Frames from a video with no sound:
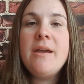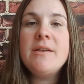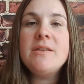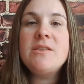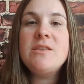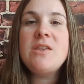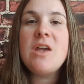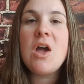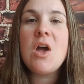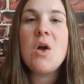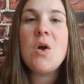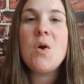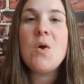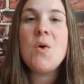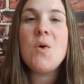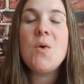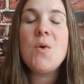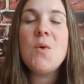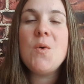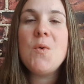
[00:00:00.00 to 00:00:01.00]

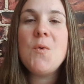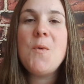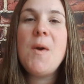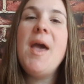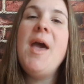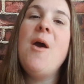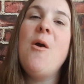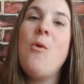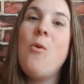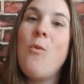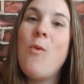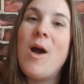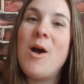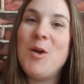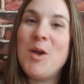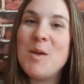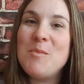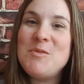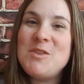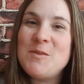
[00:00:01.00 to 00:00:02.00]
So
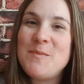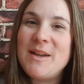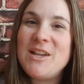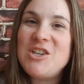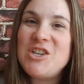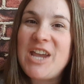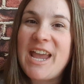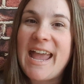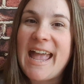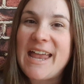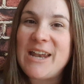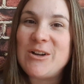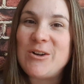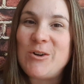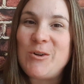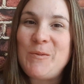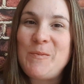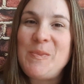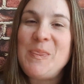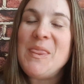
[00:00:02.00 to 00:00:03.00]
welcome to my
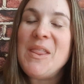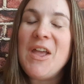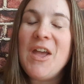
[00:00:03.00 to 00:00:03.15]
channel.